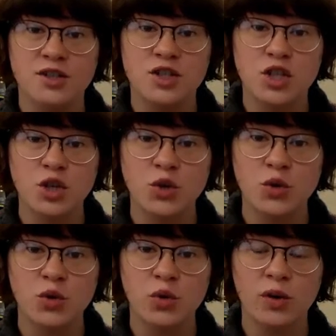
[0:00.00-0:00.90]

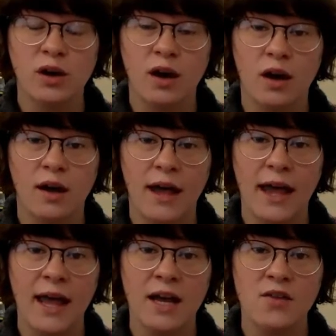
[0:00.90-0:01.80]
2,
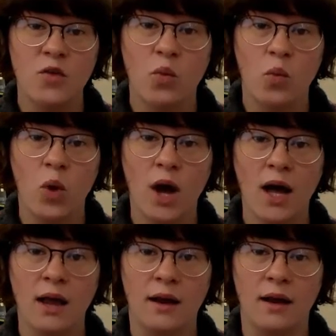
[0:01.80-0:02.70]
and
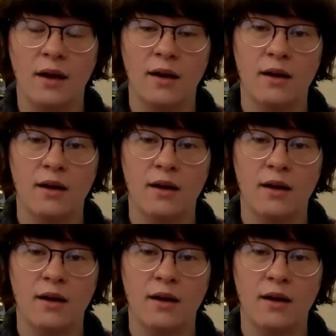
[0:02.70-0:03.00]
1.